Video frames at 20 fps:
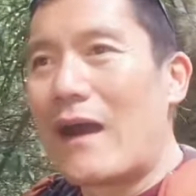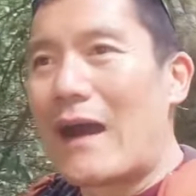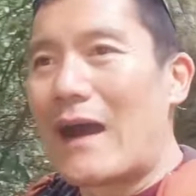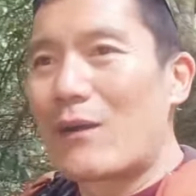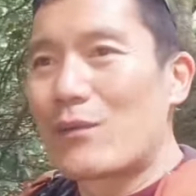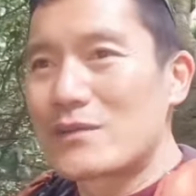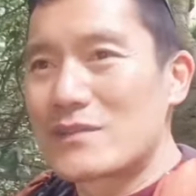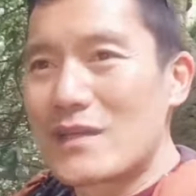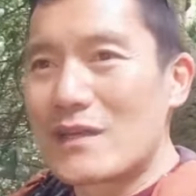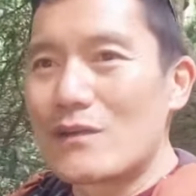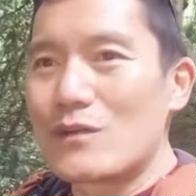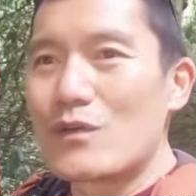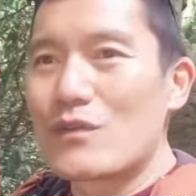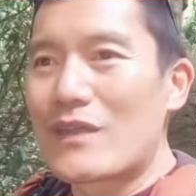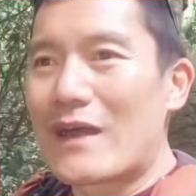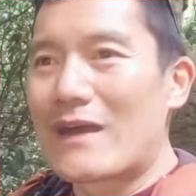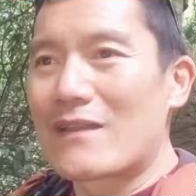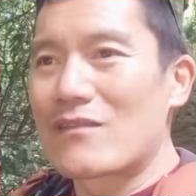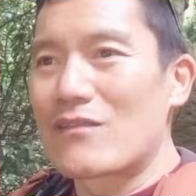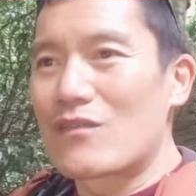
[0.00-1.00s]
I will tell you
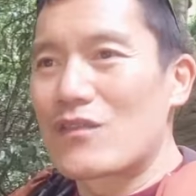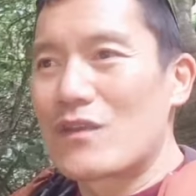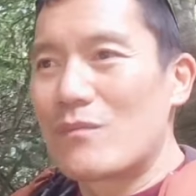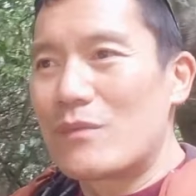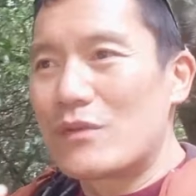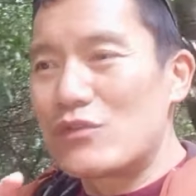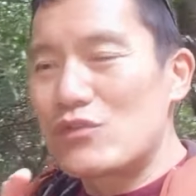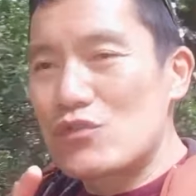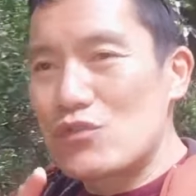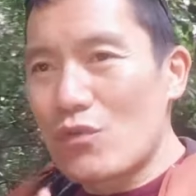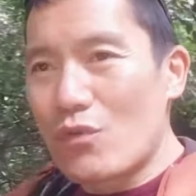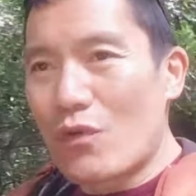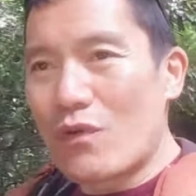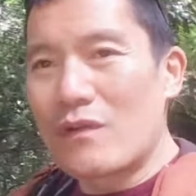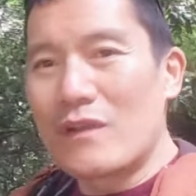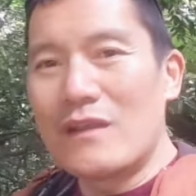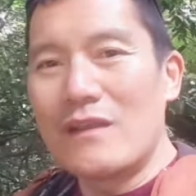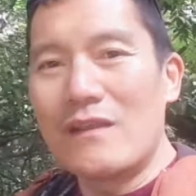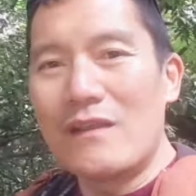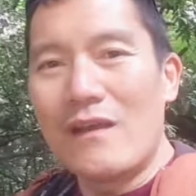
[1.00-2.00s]
that the
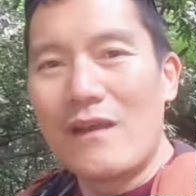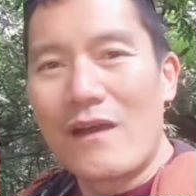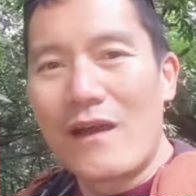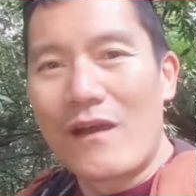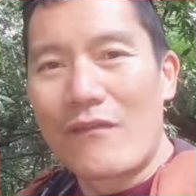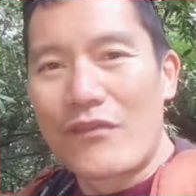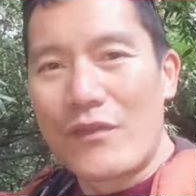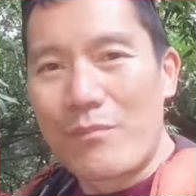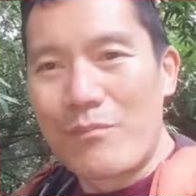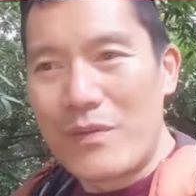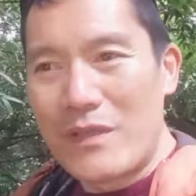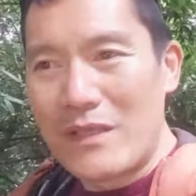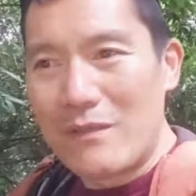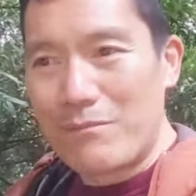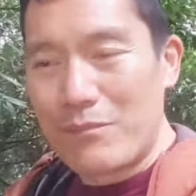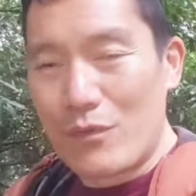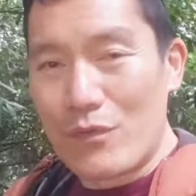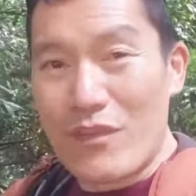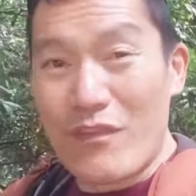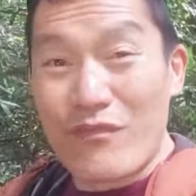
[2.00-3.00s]
majority of the
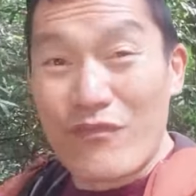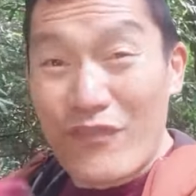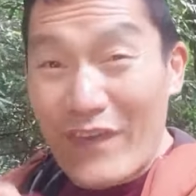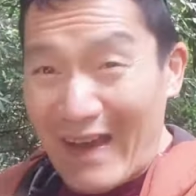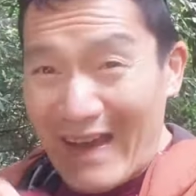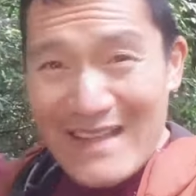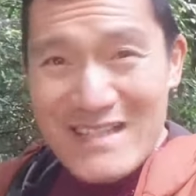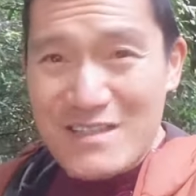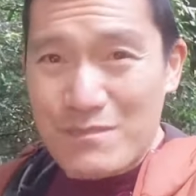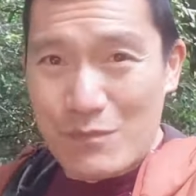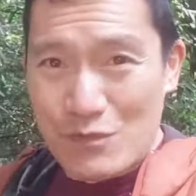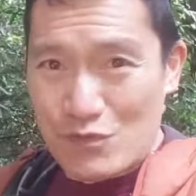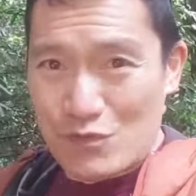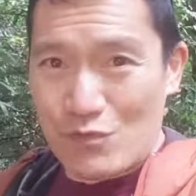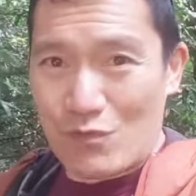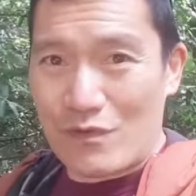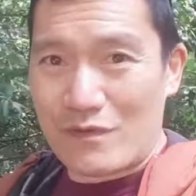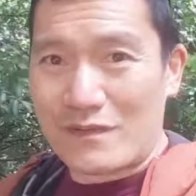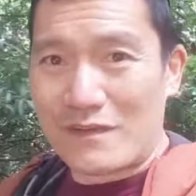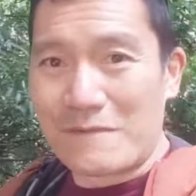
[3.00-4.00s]
people, the vast
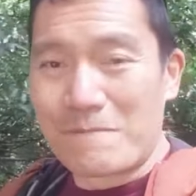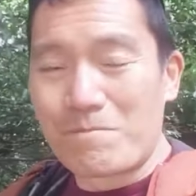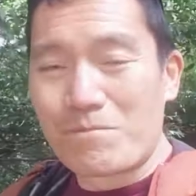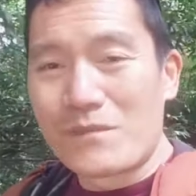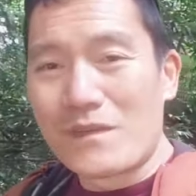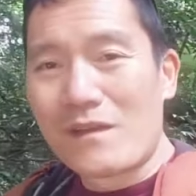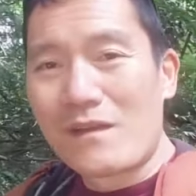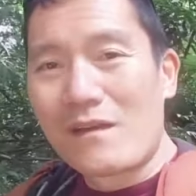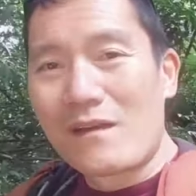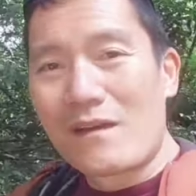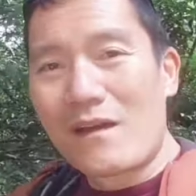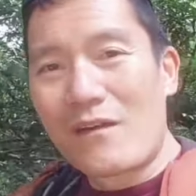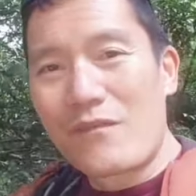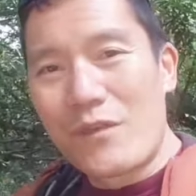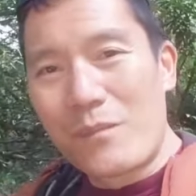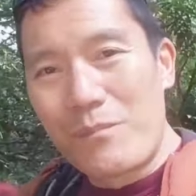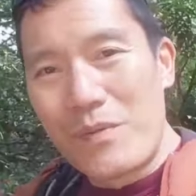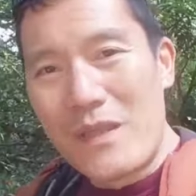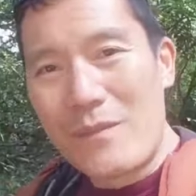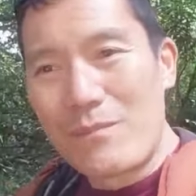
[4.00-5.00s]
majority of
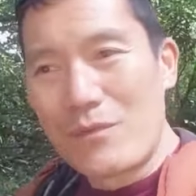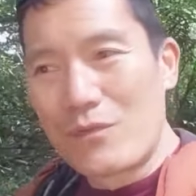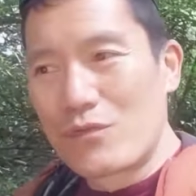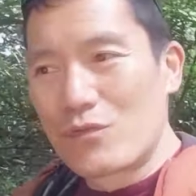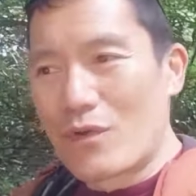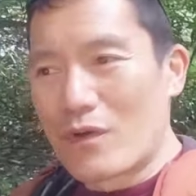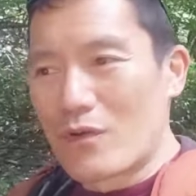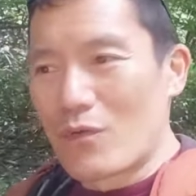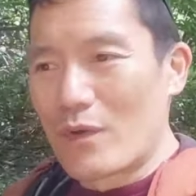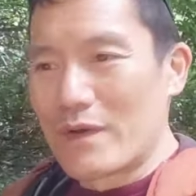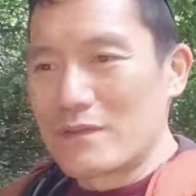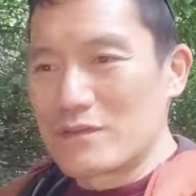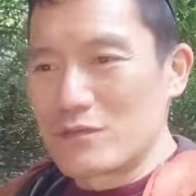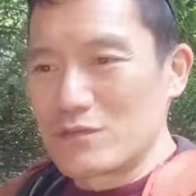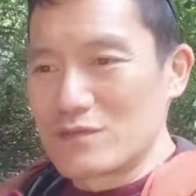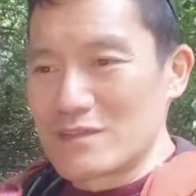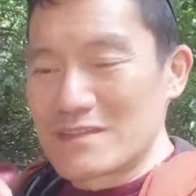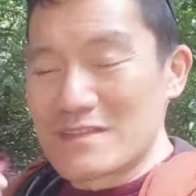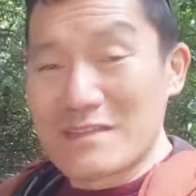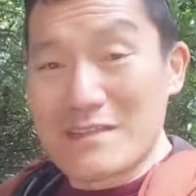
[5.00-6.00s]
the people who are going
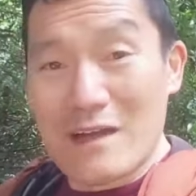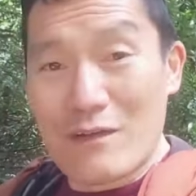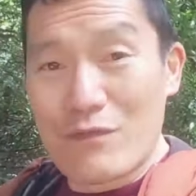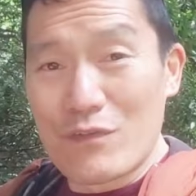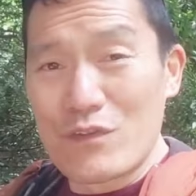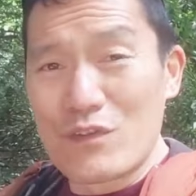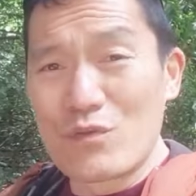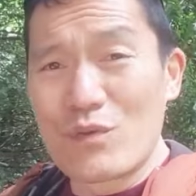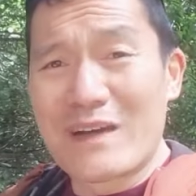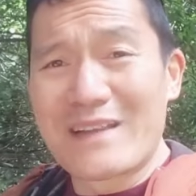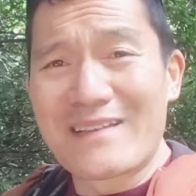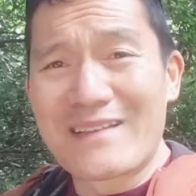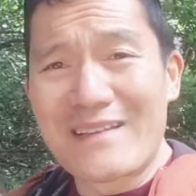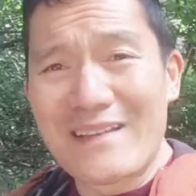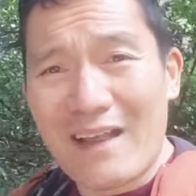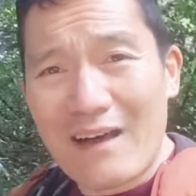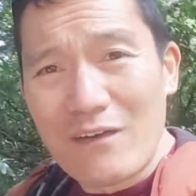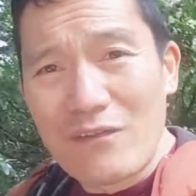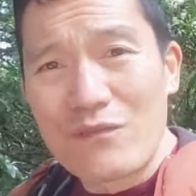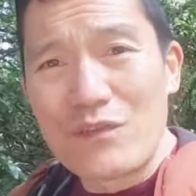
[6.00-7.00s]
to discover you
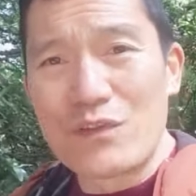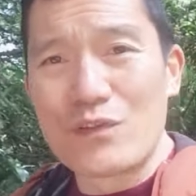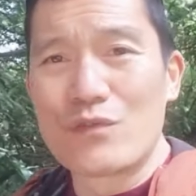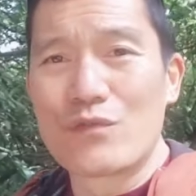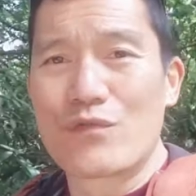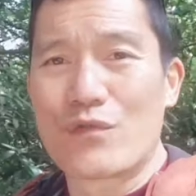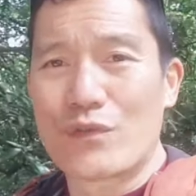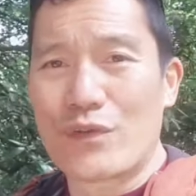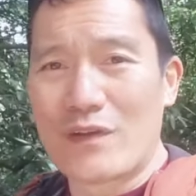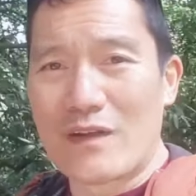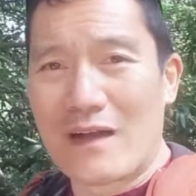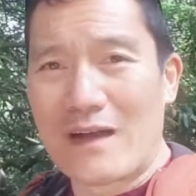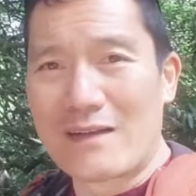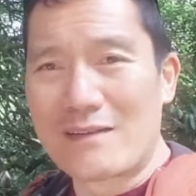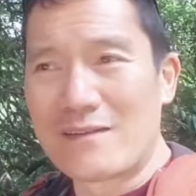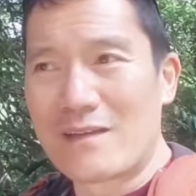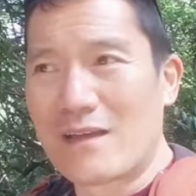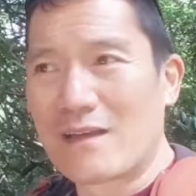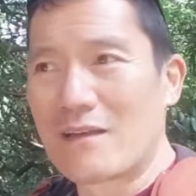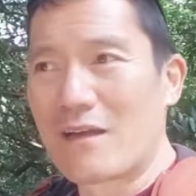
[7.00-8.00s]
and love you for your
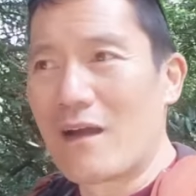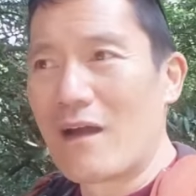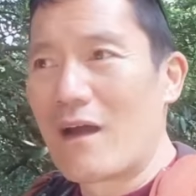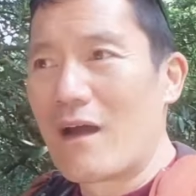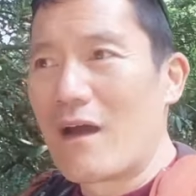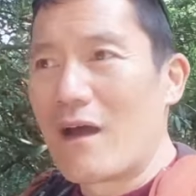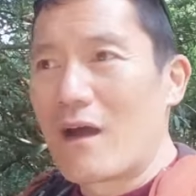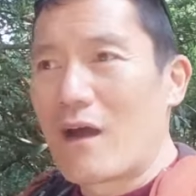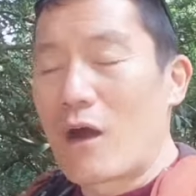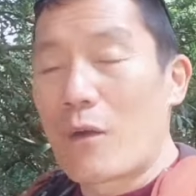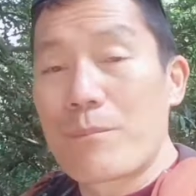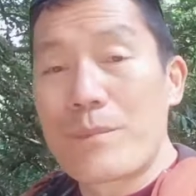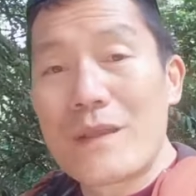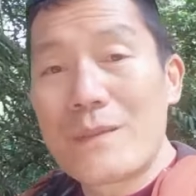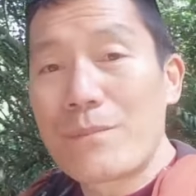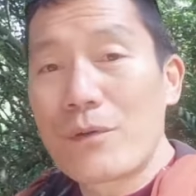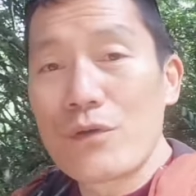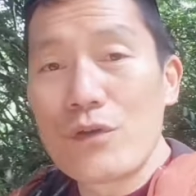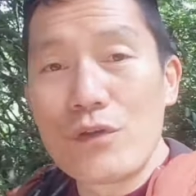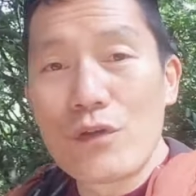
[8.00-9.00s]
content are
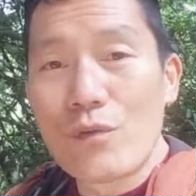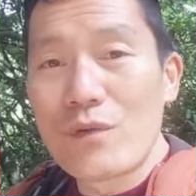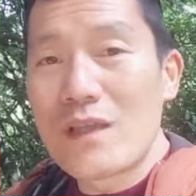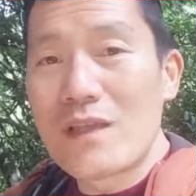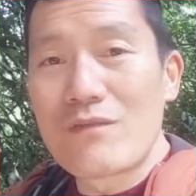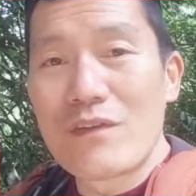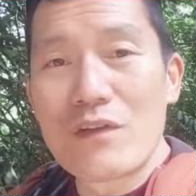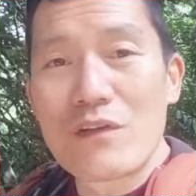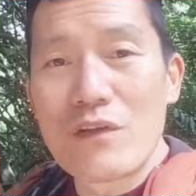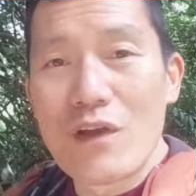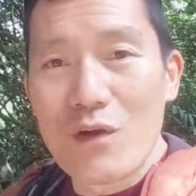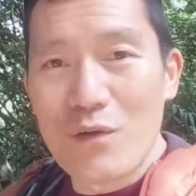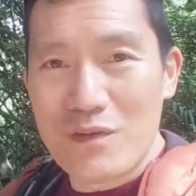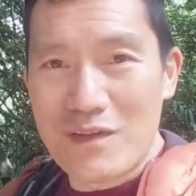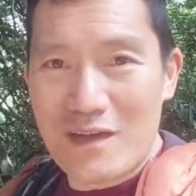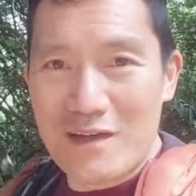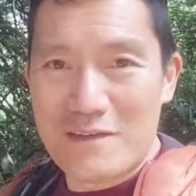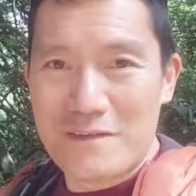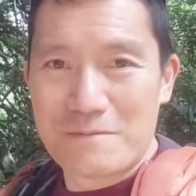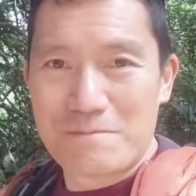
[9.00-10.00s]
people you don't even know
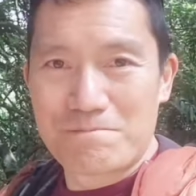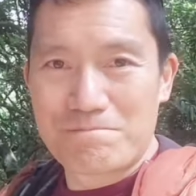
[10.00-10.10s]
yet.